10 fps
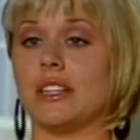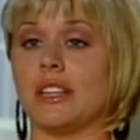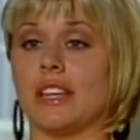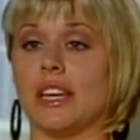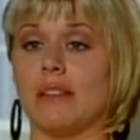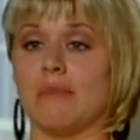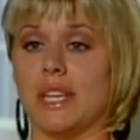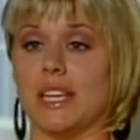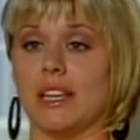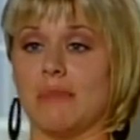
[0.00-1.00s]
that
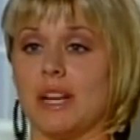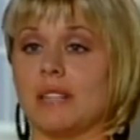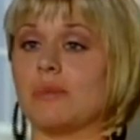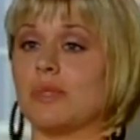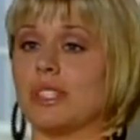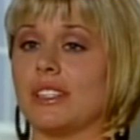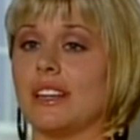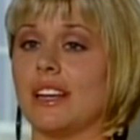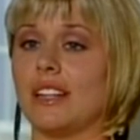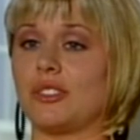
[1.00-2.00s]
me and my husband were
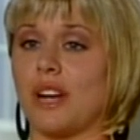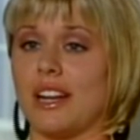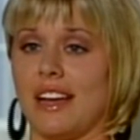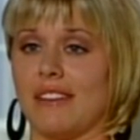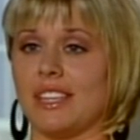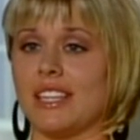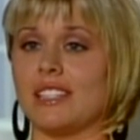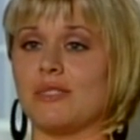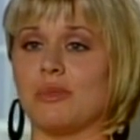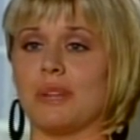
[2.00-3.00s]
gonna try to have
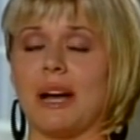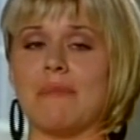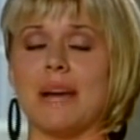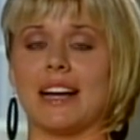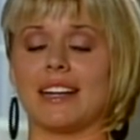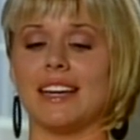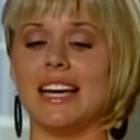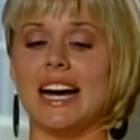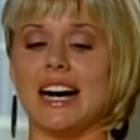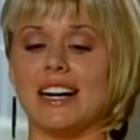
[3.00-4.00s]
kids when we got back,
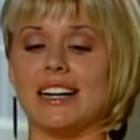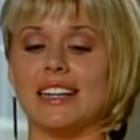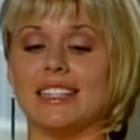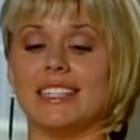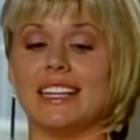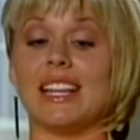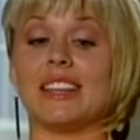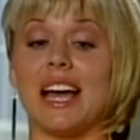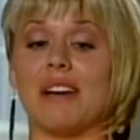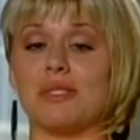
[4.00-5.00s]

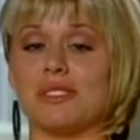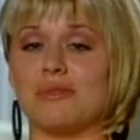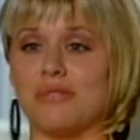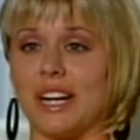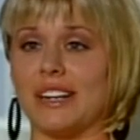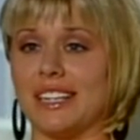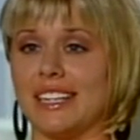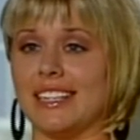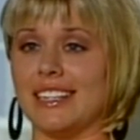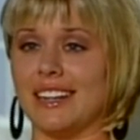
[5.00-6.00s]
that was
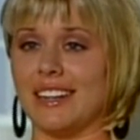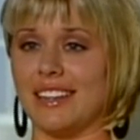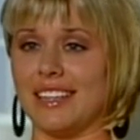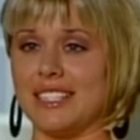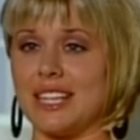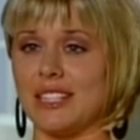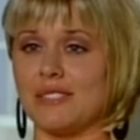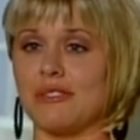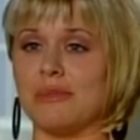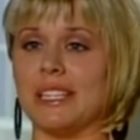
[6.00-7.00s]
very intense
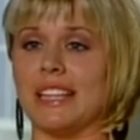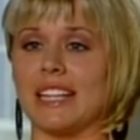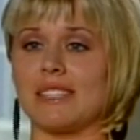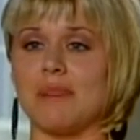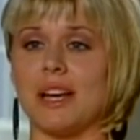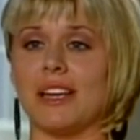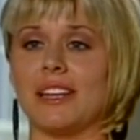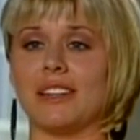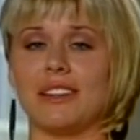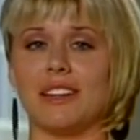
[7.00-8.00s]
for me. That's
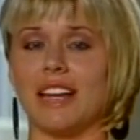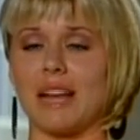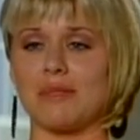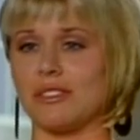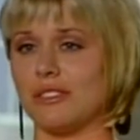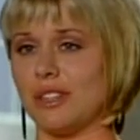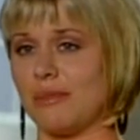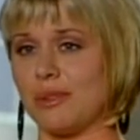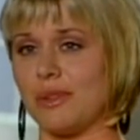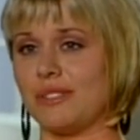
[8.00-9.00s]
my absolute
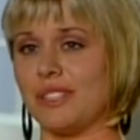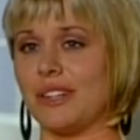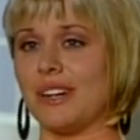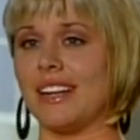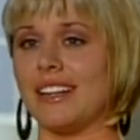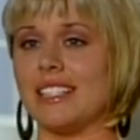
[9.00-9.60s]
#1 regret,